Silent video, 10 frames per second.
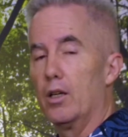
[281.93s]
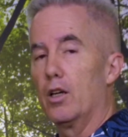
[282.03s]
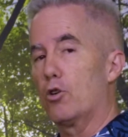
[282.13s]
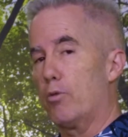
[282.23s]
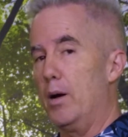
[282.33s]

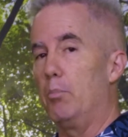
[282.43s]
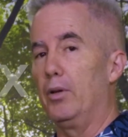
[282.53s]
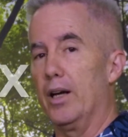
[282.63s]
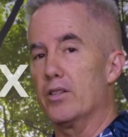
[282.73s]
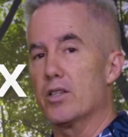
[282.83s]

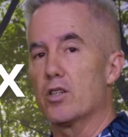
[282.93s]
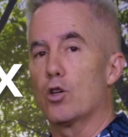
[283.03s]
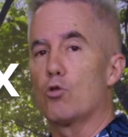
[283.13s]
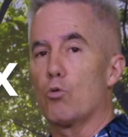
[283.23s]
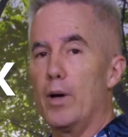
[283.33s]
Cramplex is a
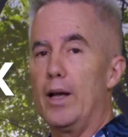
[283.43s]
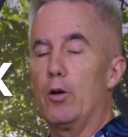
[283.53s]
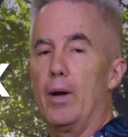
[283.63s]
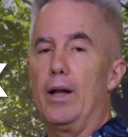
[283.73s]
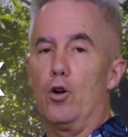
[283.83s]

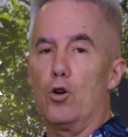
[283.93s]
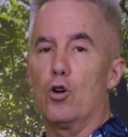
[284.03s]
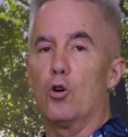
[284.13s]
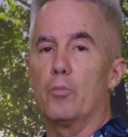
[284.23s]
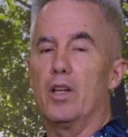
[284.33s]
great
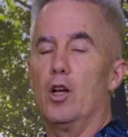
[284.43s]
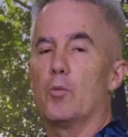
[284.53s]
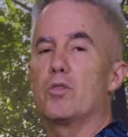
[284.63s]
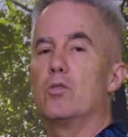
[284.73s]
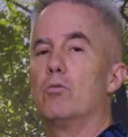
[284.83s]
herb that
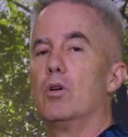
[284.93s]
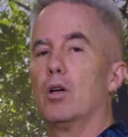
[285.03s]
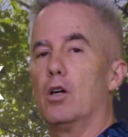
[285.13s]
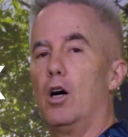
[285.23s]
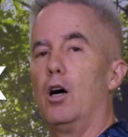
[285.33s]
helps to
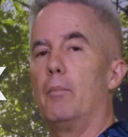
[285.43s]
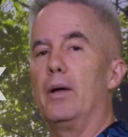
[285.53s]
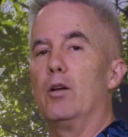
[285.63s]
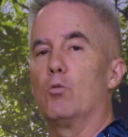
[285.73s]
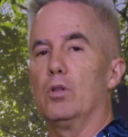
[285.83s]
calm
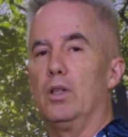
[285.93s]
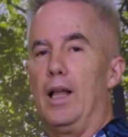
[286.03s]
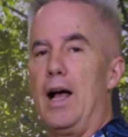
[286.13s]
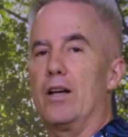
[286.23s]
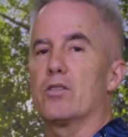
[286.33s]
and
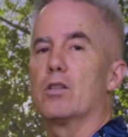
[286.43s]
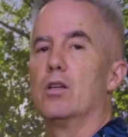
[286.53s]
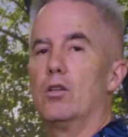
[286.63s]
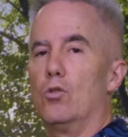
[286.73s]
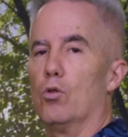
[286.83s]
relax
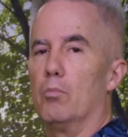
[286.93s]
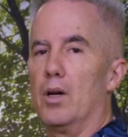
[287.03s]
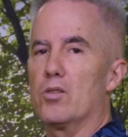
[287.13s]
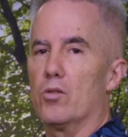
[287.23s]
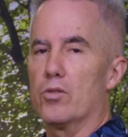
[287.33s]
your
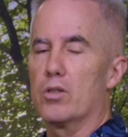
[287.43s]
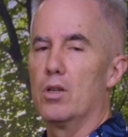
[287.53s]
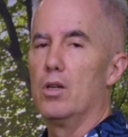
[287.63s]
muscles.